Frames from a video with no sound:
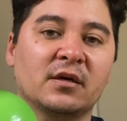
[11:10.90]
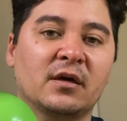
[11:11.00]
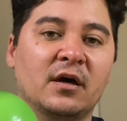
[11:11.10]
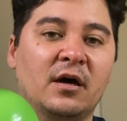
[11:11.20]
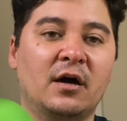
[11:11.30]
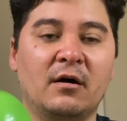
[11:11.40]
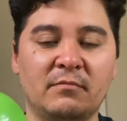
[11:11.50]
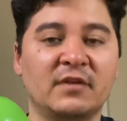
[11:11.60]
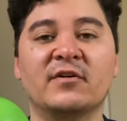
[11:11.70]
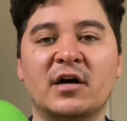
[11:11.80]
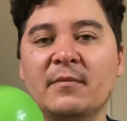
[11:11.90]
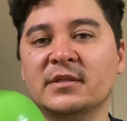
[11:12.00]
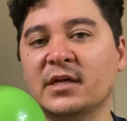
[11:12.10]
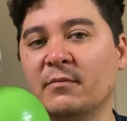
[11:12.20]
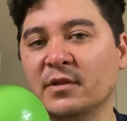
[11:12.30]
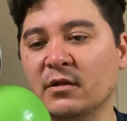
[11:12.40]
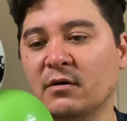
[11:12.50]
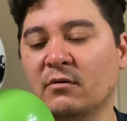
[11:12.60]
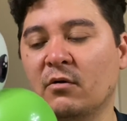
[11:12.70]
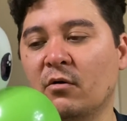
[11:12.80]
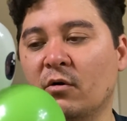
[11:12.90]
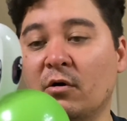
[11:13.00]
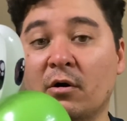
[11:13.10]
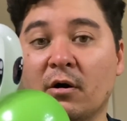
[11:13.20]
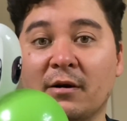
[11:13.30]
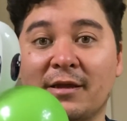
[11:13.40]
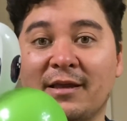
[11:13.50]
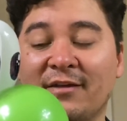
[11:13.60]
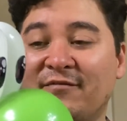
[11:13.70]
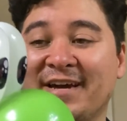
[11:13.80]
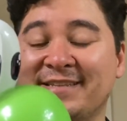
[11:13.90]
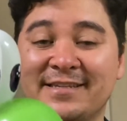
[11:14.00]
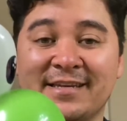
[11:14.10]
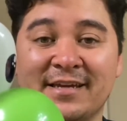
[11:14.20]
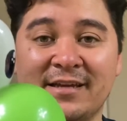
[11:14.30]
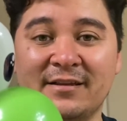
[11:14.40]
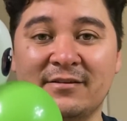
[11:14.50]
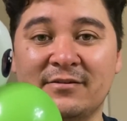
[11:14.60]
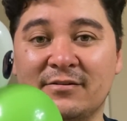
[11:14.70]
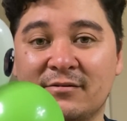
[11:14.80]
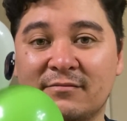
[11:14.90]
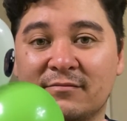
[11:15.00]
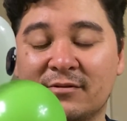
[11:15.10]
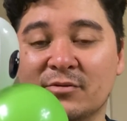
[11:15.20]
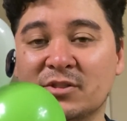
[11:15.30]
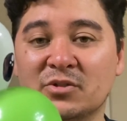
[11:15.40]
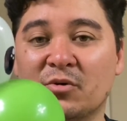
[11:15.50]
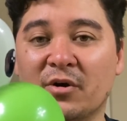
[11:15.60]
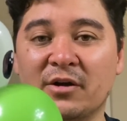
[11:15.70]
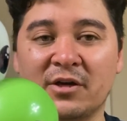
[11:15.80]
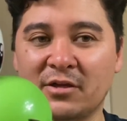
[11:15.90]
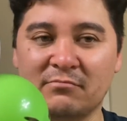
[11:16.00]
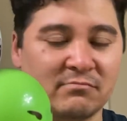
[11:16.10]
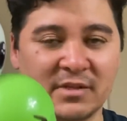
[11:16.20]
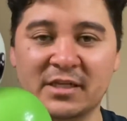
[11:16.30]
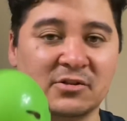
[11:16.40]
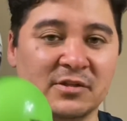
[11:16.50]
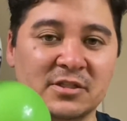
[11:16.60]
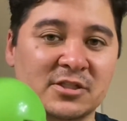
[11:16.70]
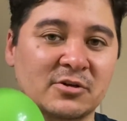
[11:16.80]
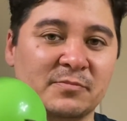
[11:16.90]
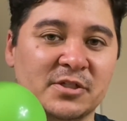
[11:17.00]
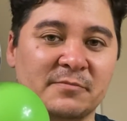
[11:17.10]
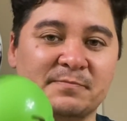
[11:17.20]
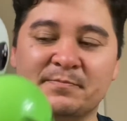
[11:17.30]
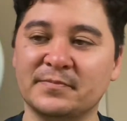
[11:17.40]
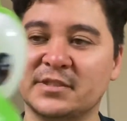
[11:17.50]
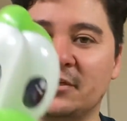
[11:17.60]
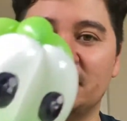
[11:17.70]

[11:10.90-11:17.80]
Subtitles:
leave a comment down below, or if I did do a tutorial, links are in the description. So,